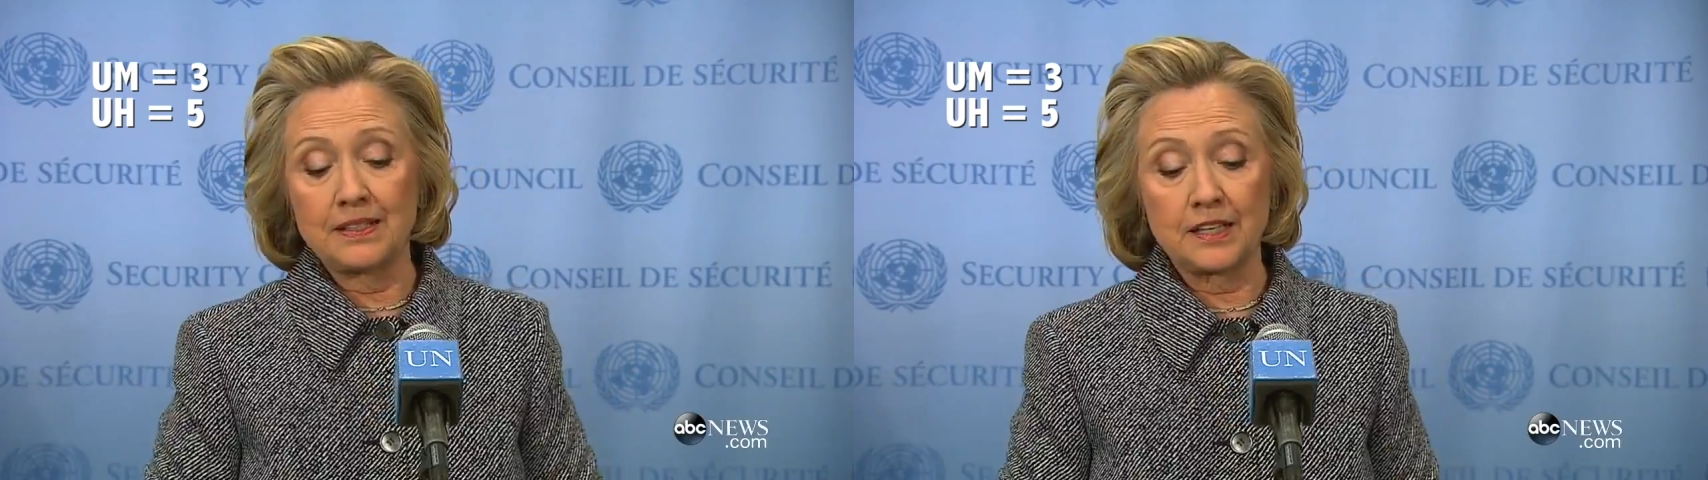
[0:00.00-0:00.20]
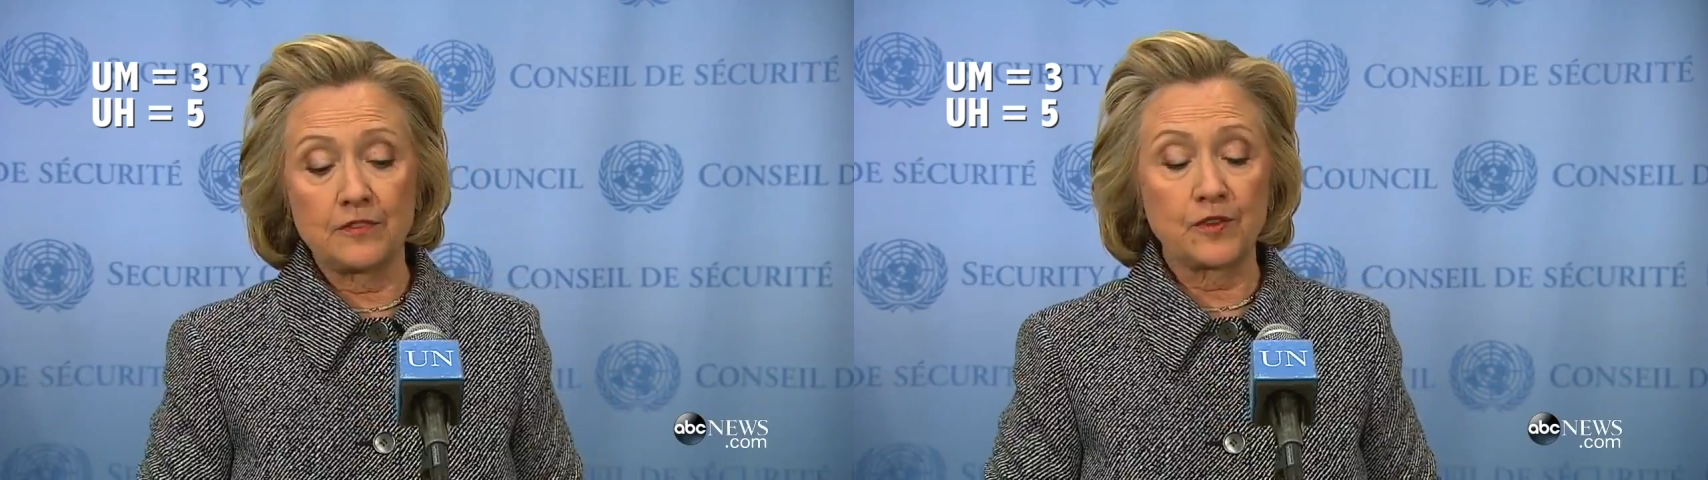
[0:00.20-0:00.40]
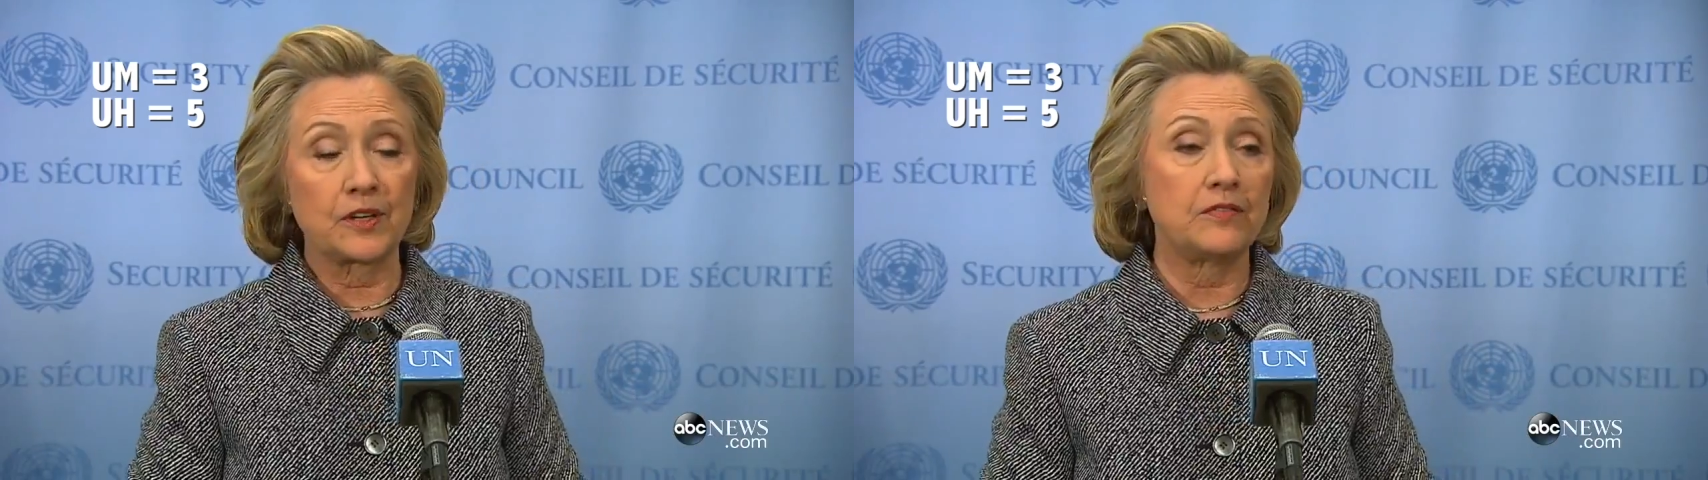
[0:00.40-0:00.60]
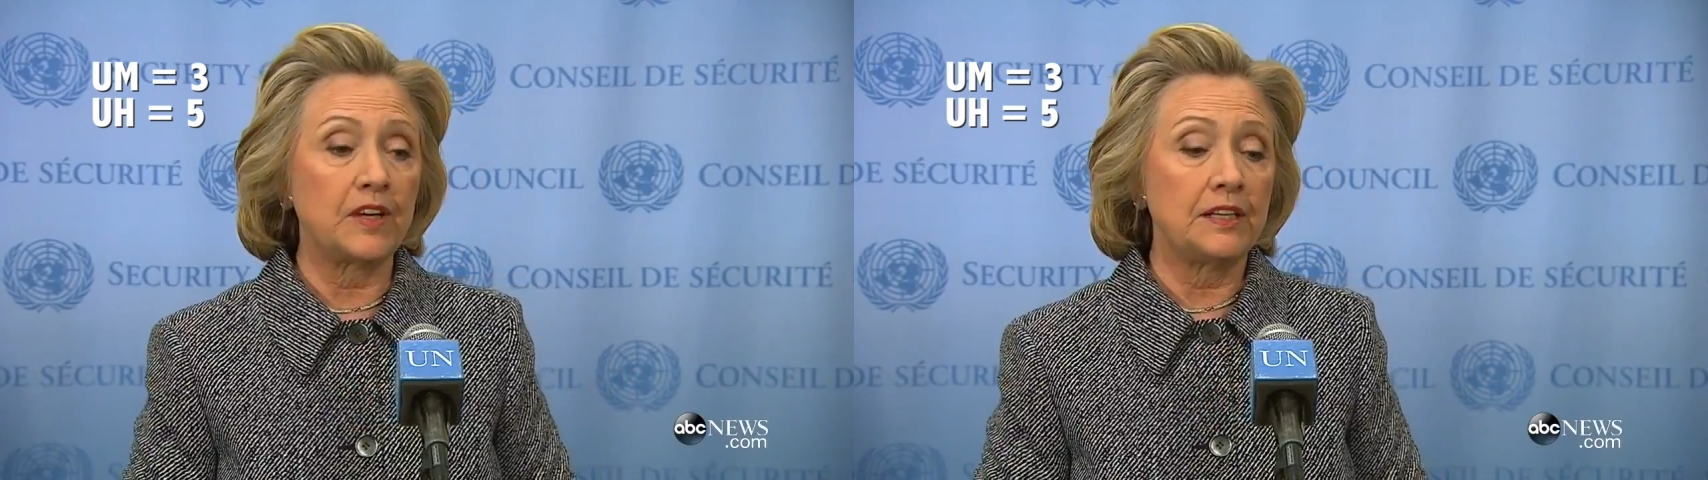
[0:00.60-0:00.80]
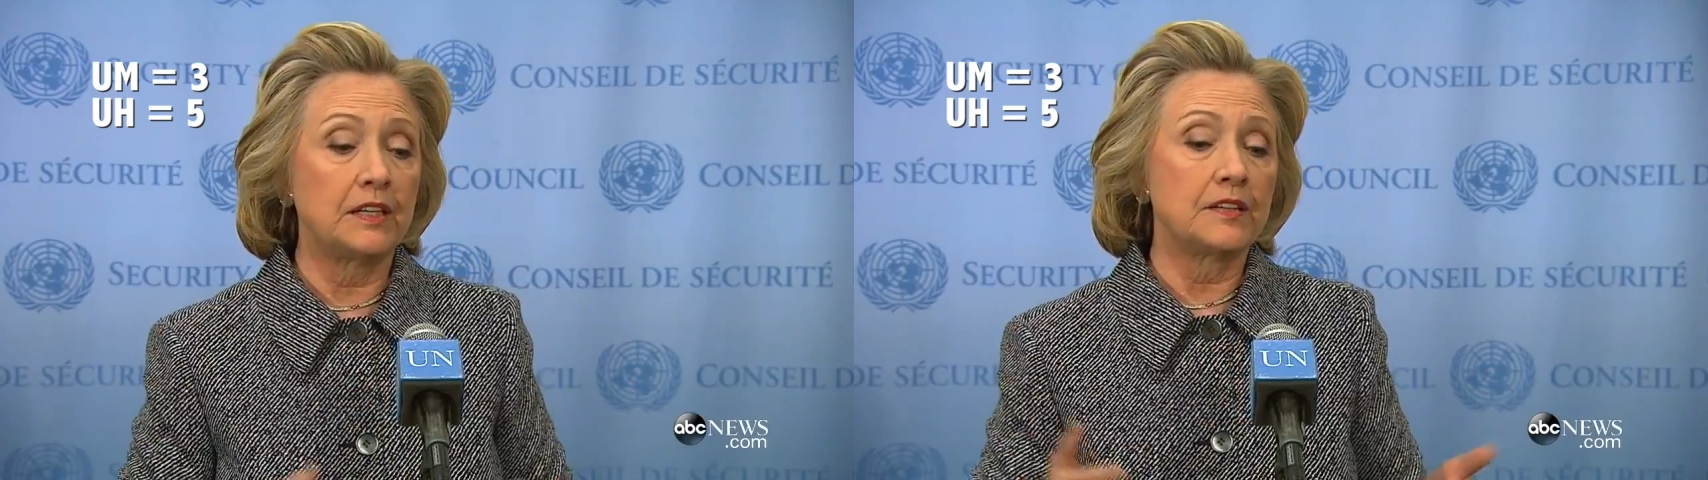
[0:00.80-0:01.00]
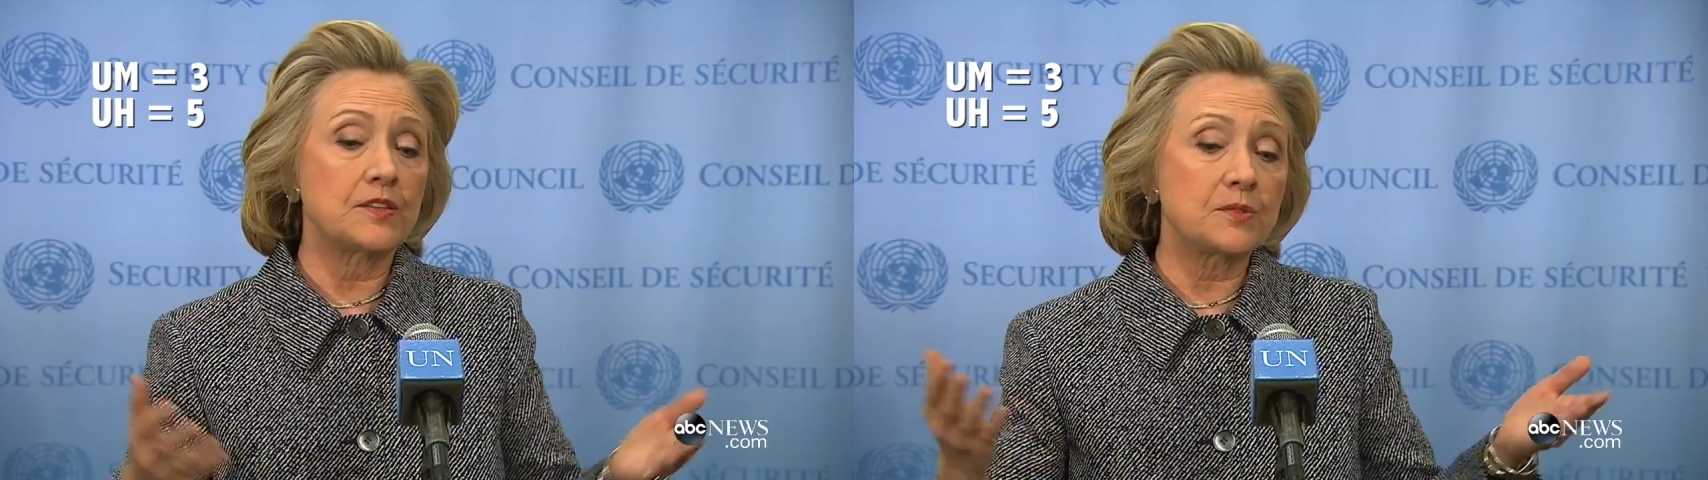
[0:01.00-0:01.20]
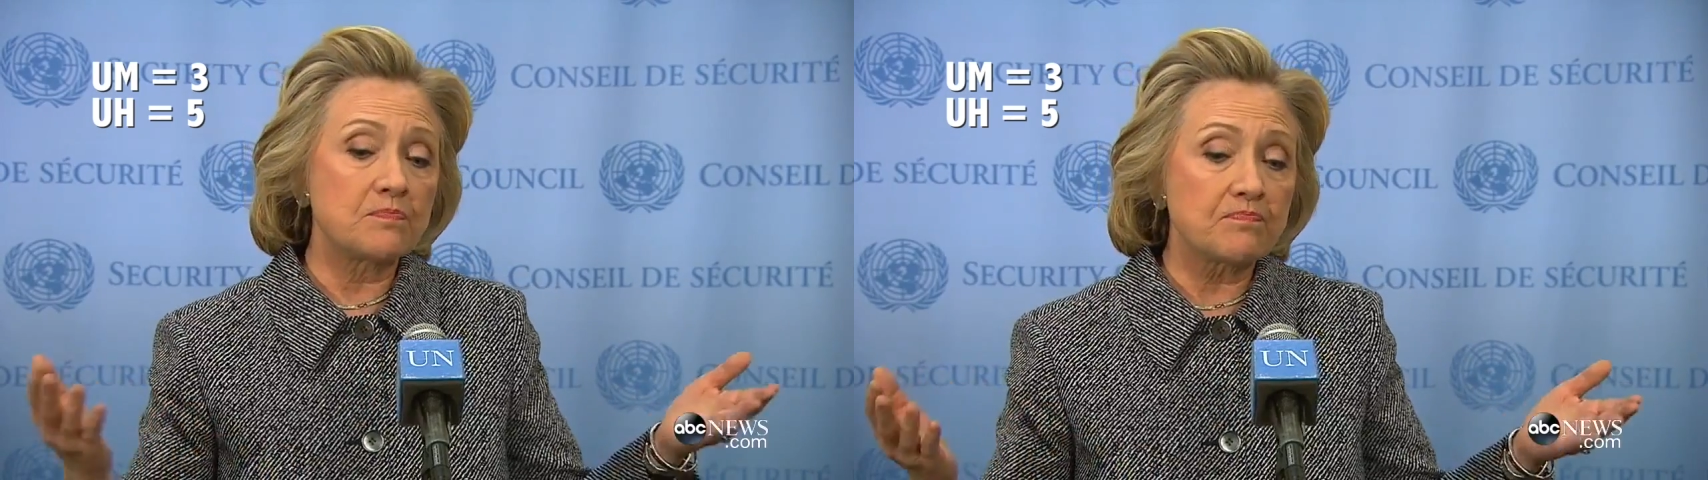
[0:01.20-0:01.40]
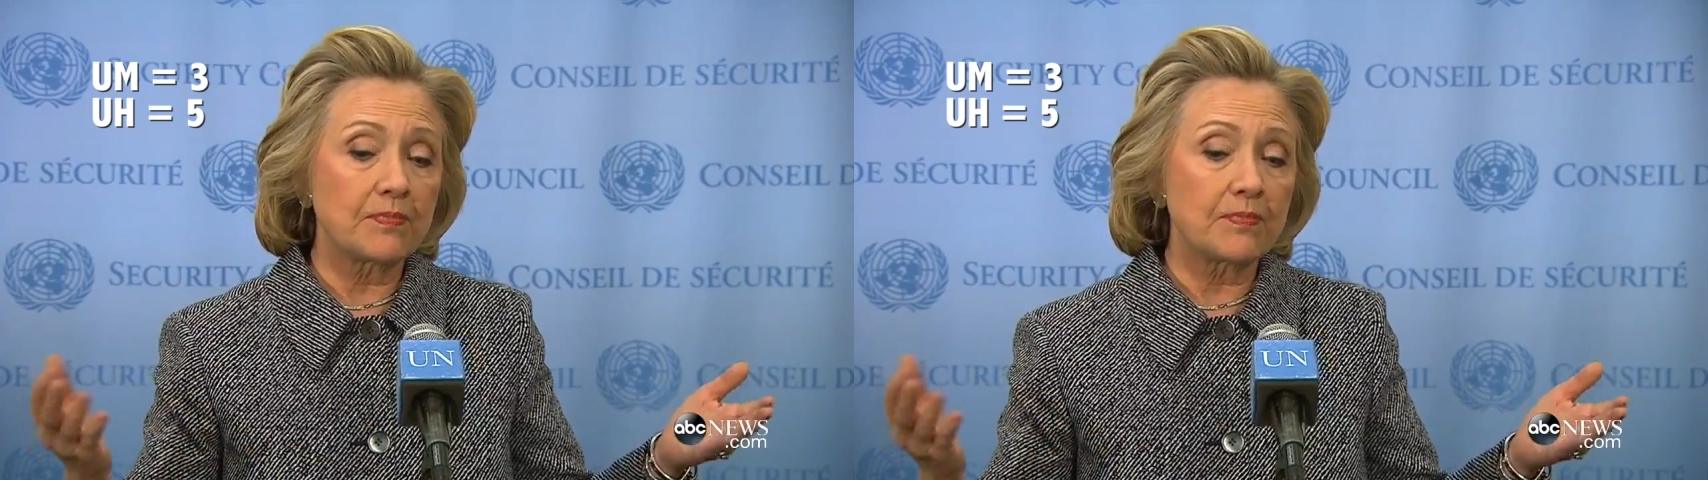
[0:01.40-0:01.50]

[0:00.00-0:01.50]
did it for convenience,